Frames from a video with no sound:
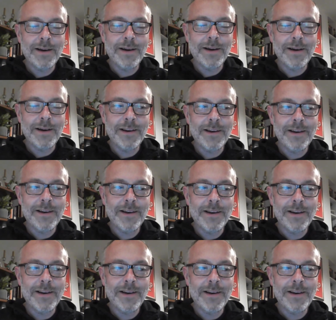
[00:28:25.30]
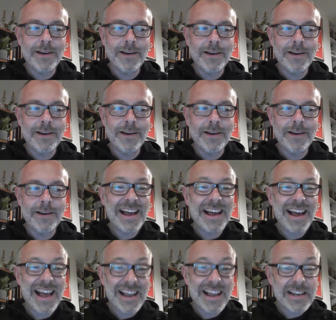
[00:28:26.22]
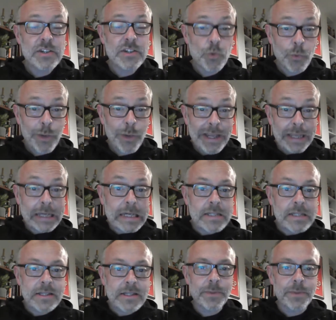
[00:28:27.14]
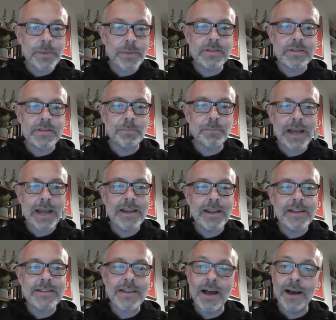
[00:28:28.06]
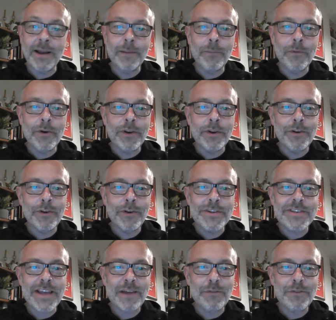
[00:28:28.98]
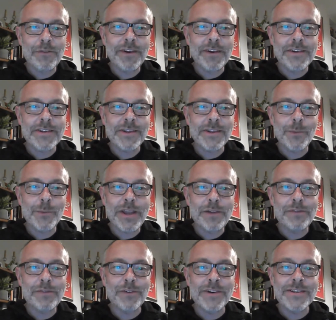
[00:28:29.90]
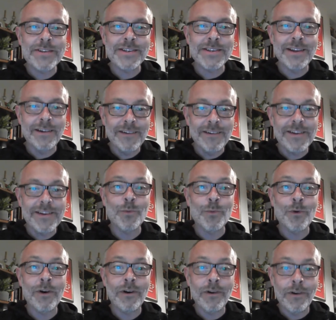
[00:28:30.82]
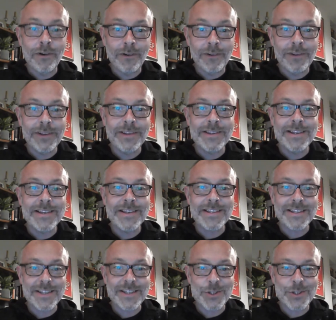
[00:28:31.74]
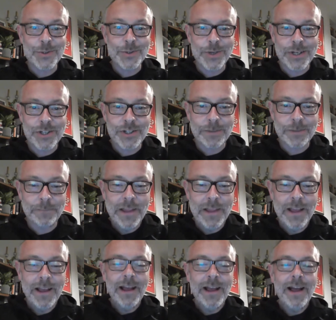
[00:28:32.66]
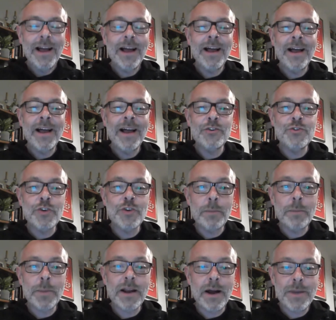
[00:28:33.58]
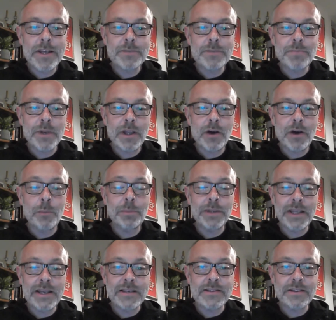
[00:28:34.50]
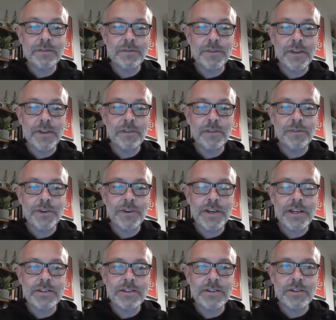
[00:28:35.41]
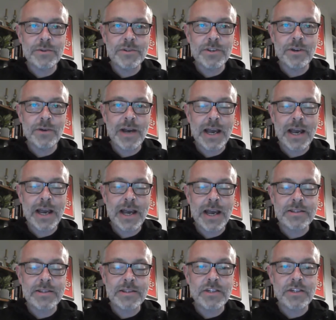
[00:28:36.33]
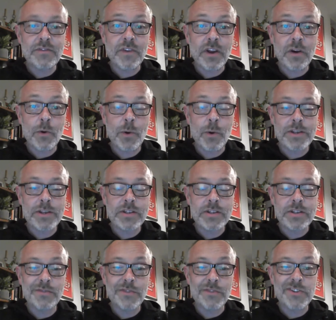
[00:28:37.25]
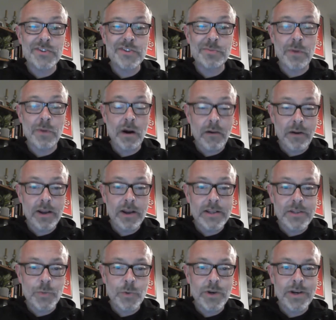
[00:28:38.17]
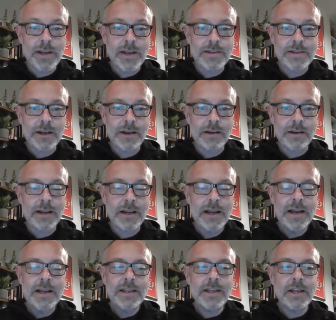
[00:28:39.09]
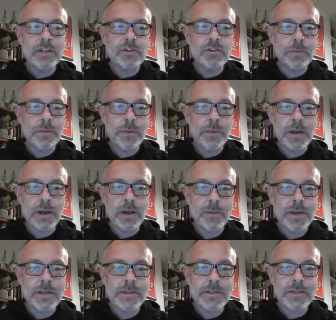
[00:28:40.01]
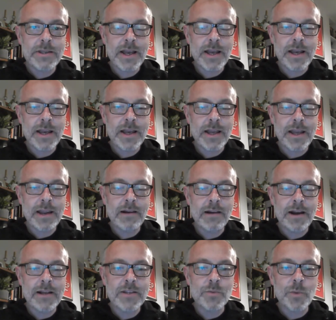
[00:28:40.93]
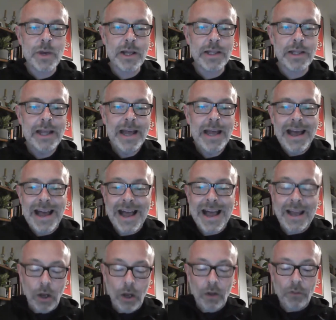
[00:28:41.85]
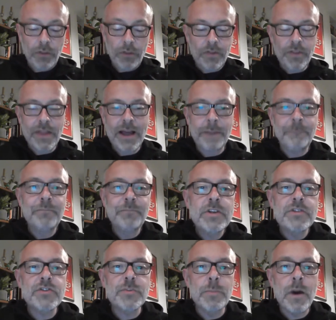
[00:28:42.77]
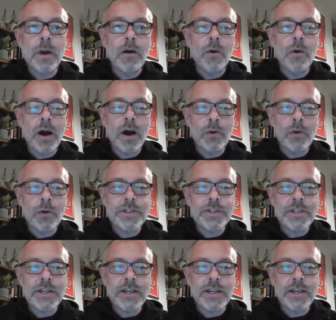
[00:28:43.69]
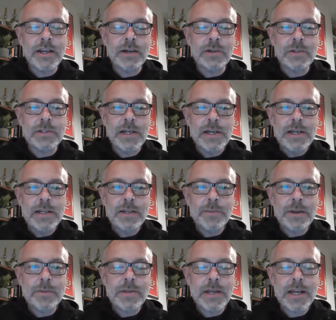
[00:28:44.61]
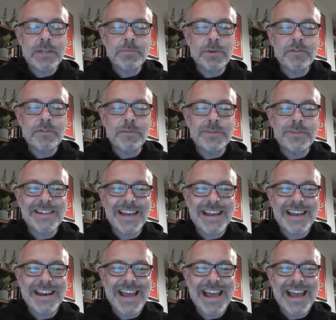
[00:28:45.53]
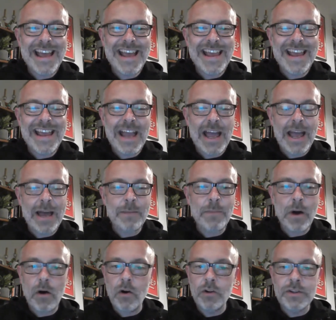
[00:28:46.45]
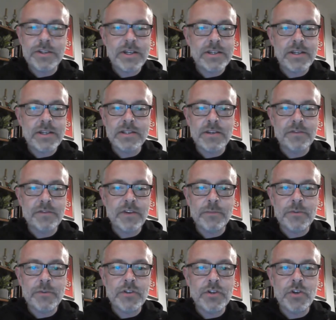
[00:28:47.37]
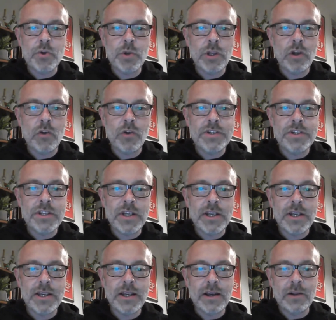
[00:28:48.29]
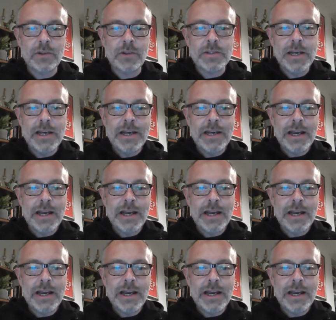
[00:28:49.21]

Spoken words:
days and weeks, because the plan is I'm going to do this every night of the week for as long as we're all in this situation. Drop a comment below, please. Feel free to do so at any stage. If you've got questions for tomorrow night's one at 8 o'clock, you can drop them in comments here as well. And other than that, tomorrow on RTE Gold, you'll be able to catch me from 10 a.m. All the details, you'll find, just Google RTE Gold